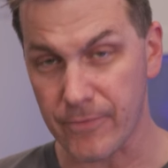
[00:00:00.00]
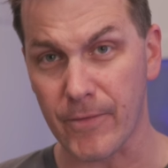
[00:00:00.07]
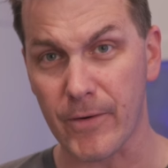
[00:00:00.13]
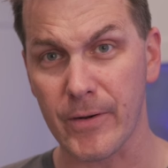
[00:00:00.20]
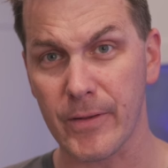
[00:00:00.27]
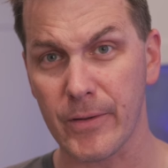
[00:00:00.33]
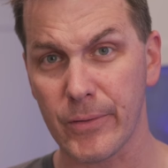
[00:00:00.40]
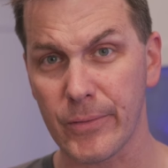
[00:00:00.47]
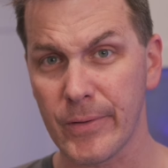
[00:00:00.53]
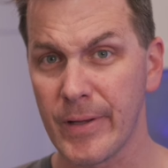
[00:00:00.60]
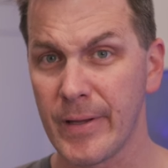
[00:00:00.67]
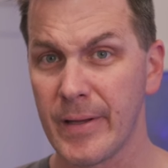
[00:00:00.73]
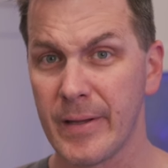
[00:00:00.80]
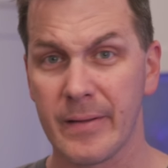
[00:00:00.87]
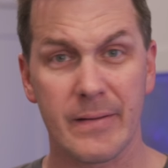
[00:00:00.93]
far though,
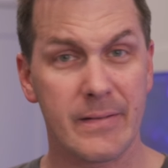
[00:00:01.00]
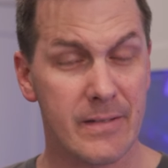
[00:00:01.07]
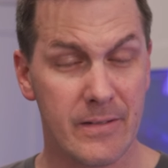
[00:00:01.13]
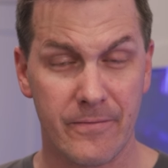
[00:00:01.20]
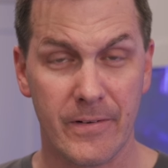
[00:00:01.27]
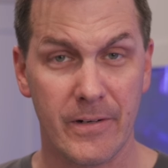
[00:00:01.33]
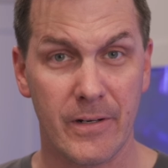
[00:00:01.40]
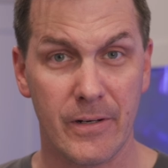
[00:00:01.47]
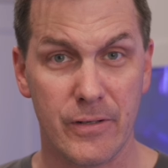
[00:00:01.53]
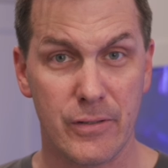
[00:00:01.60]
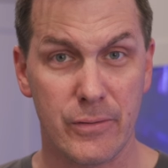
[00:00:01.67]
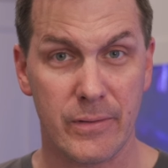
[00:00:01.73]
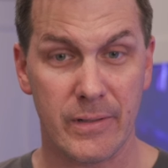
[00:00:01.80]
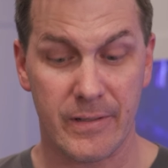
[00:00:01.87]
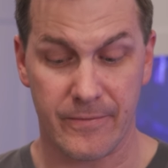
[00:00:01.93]
this is very
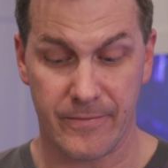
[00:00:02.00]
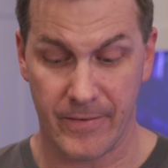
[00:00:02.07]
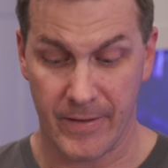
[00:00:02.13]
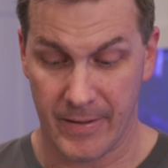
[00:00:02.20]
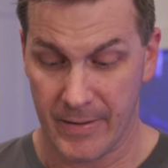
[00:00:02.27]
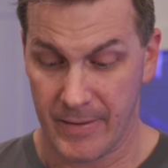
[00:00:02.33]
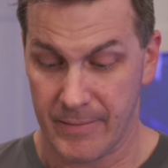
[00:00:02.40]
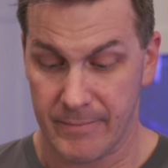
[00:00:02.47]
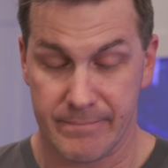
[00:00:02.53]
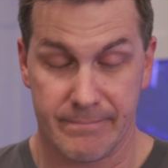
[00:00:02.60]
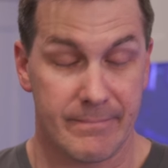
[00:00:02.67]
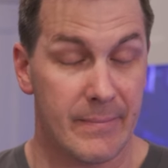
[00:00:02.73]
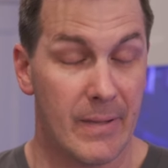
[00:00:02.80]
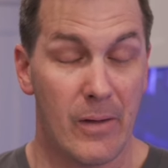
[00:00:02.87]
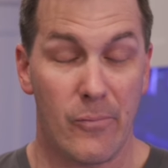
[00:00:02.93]
intuitive.
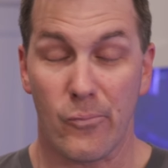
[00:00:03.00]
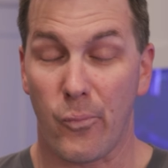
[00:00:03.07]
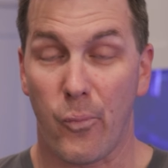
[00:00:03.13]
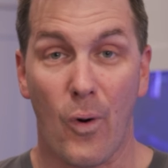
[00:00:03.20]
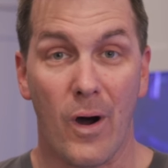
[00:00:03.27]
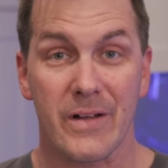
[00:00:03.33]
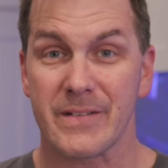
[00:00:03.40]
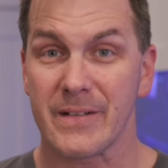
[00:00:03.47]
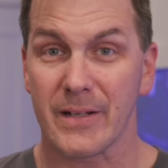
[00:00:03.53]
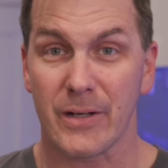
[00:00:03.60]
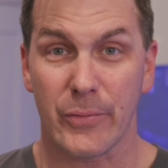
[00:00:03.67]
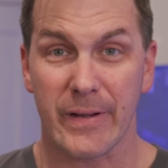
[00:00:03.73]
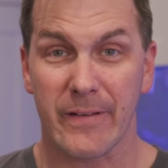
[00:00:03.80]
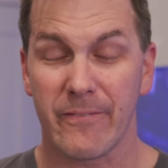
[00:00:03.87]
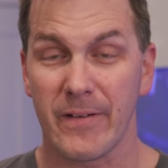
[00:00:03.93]
I'm watching a
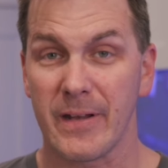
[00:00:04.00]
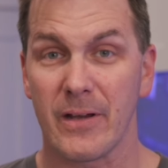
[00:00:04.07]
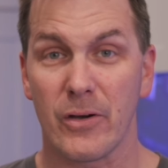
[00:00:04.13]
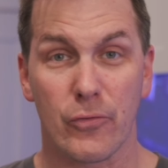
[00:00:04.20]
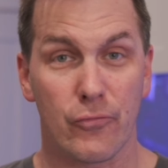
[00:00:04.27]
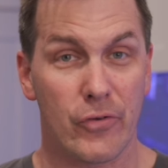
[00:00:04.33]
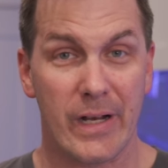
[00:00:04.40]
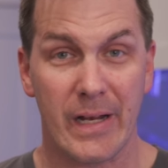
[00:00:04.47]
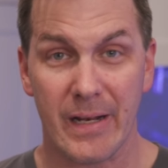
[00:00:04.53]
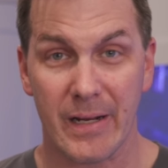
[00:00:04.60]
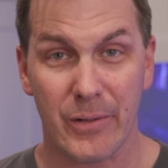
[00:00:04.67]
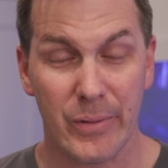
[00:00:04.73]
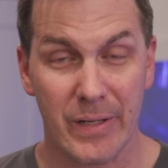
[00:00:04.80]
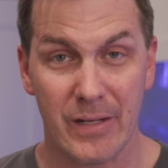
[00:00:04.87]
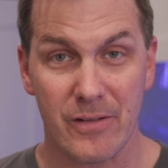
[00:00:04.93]
quick video, reading the
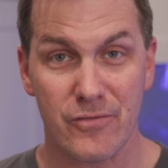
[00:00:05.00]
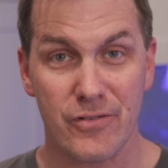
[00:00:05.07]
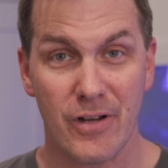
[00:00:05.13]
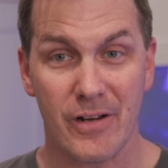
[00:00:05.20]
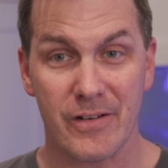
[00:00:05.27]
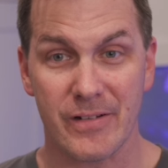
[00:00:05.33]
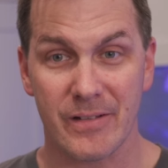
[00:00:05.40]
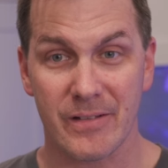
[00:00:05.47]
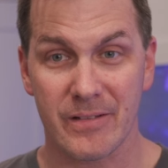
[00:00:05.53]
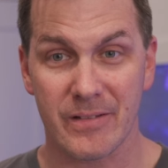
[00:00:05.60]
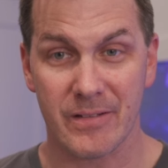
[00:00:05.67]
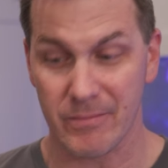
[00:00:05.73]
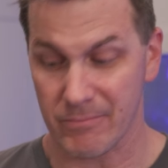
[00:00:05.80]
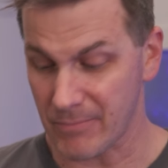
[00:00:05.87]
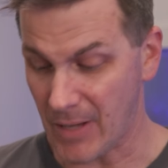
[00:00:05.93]
quick
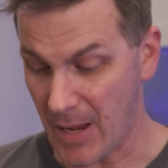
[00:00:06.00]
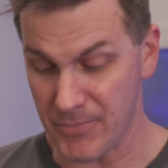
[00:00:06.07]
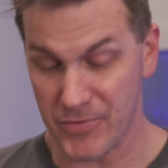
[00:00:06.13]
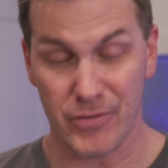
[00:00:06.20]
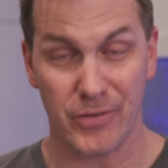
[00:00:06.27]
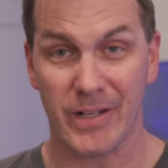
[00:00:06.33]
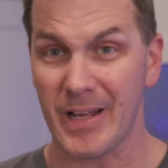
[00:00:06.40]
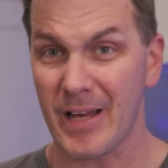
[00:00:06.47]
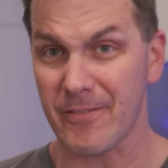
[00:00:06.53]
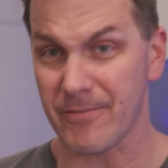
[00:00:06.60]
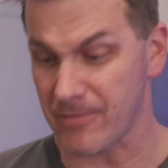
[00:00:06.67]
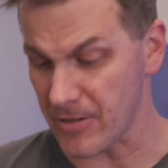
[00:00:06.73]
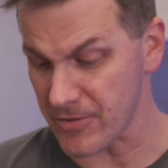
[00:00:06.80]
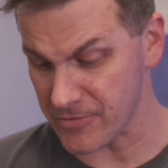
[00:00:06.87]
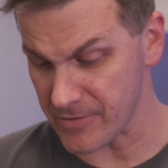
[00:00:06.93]
instructions. I'm certainly not
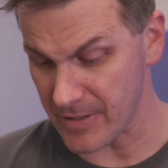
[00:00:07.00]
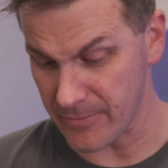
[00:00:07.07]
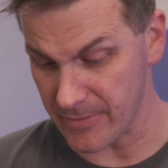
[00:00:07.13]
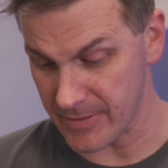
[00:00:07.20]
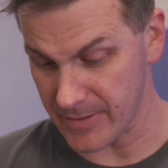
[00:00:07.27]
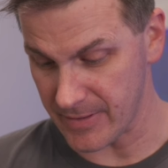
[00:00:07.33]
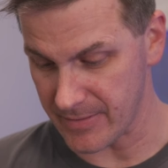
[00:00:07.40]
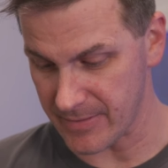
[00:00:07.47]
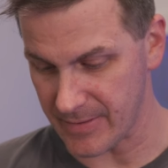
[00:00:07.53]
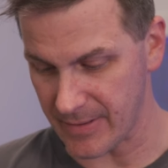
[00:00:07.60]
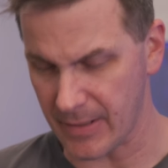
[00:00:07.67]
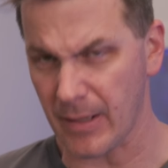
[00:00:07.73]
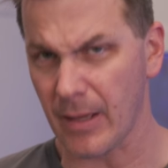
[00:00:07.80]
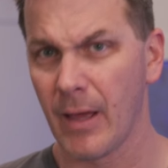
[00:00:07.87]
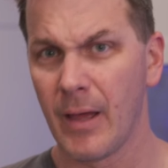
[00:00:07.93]
frustrated with this
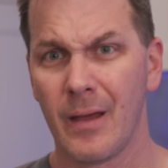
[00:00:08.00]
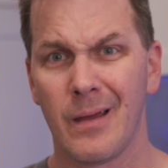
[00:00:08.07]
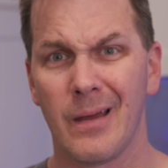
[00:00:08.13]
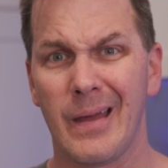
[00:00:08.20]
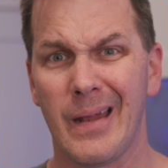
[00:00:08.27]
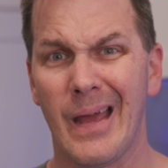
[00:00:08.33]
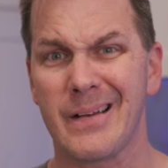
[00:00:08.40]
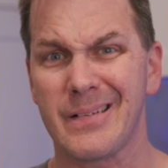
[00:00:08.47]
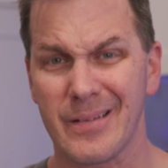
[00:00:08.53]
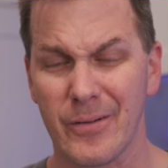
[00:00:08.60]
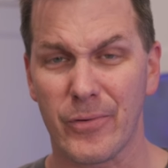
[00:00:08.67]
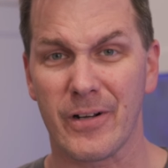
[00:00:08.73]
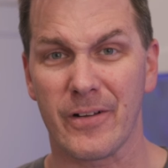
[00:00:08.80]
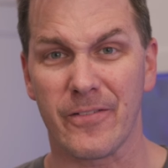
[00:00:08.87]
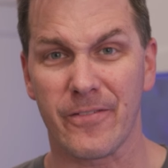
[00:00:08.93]
thing. I
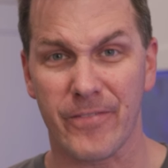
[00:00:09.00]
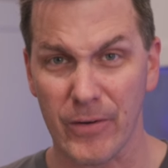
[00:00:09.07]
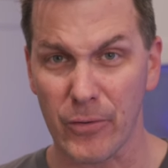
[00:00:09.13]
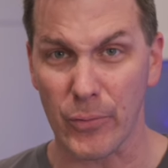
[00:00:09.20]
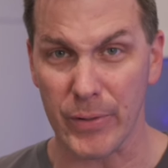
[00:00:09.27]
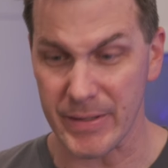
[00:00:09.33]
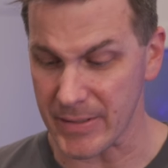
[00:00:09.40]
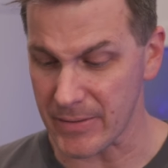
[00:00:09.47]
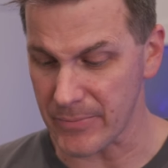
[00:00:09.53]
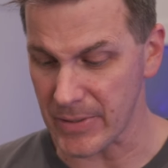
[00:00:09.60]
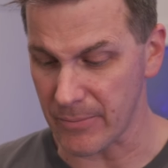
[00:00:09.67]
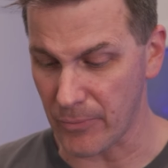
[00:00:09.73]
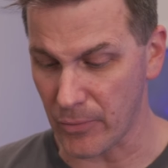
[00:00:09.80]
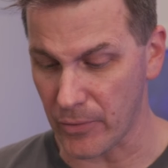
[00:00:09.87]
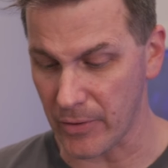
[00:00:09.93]
actually want to fiddle with it a
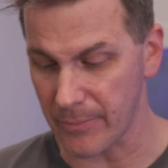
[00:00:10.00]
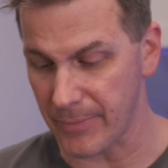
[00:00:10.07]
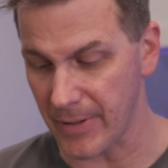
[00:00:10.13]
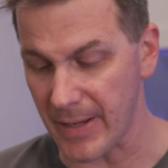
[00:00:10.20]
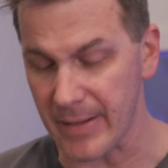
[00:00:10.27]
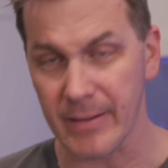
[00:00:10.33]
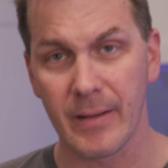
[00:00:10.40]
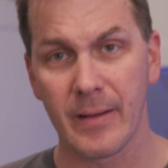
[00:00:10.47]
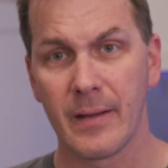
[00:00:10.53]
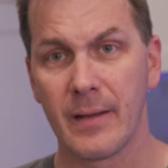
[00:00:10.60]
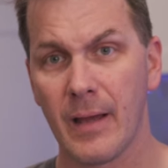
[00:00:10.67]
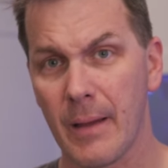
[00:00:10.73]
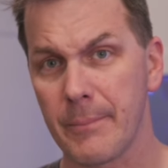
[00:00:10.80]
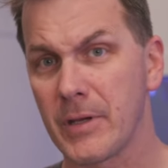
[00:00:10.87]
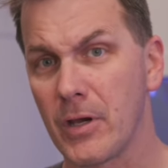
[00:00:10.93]
bit more, but
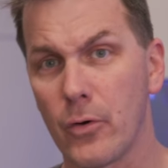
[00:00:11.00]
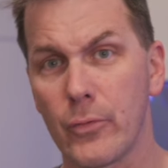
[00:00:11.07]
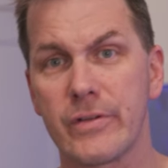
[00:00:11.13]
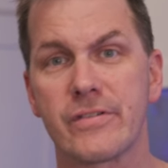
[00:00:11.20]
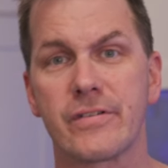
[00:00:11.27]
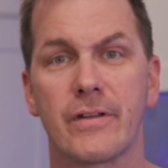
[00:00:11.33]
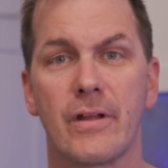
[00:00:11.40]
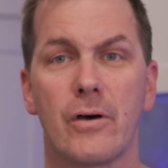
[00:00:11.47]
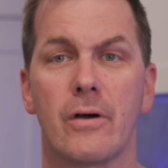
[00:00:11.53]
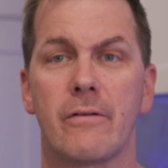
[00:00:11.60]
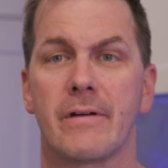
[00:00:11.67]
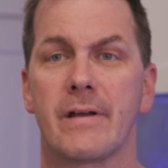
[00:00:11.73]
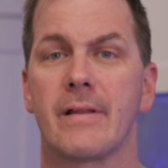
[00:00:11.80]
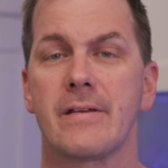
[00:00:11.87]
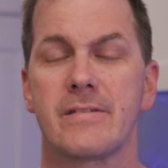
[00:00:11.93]
I'm going slow. I
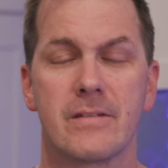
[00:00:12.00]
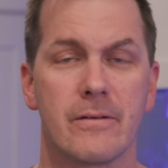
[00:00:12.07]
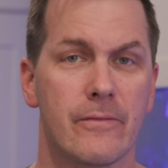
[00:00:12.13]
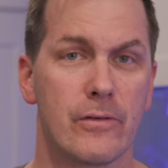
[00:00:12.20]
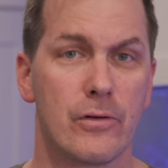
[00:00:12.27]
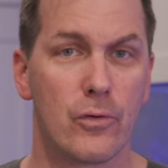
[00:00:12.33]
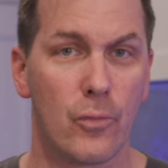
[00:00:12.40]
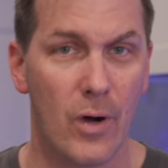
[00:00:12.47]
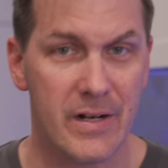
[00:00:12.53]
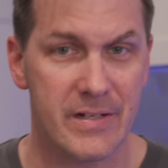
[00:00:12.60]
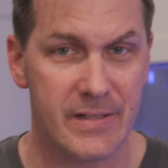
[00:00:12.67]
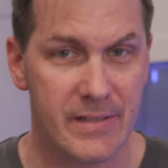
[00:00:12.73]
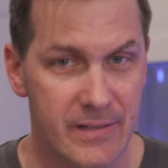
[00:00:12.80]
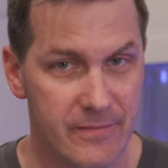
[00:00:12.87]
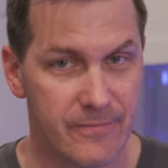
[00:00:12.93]
realize some of you are
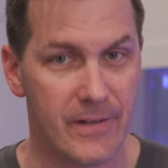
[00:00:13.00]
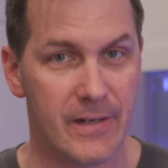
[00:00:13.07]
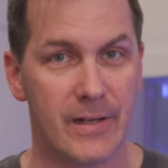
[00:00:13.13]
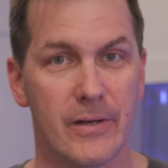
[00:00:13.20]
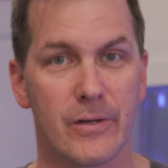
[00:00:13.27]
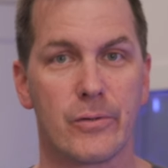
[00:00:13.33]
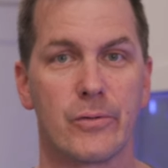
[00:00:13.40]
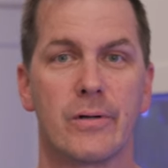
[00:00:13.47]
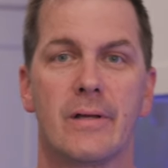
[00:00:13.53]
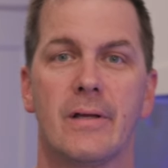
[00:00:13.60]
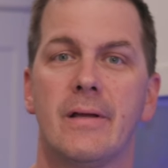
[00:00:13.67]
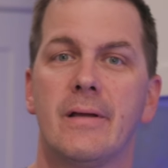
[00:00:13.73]
watching this video,